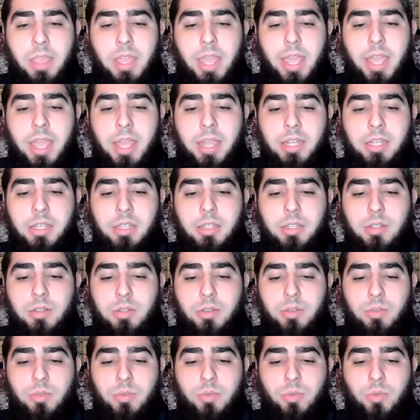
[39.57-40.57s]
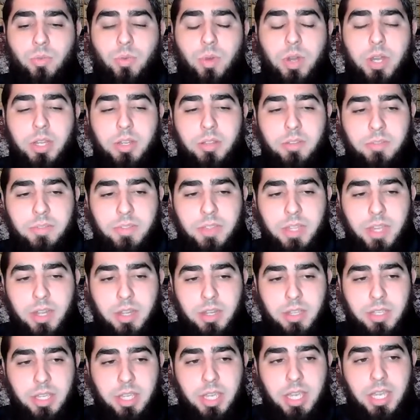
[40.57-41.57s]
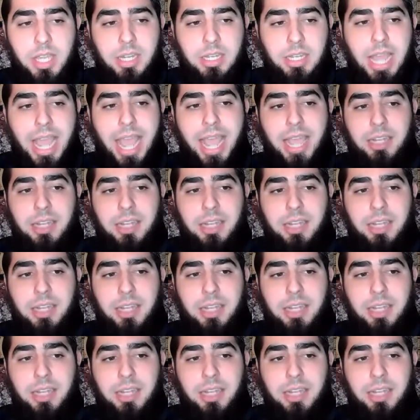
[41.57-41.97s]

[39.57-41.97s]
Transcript: And one of their key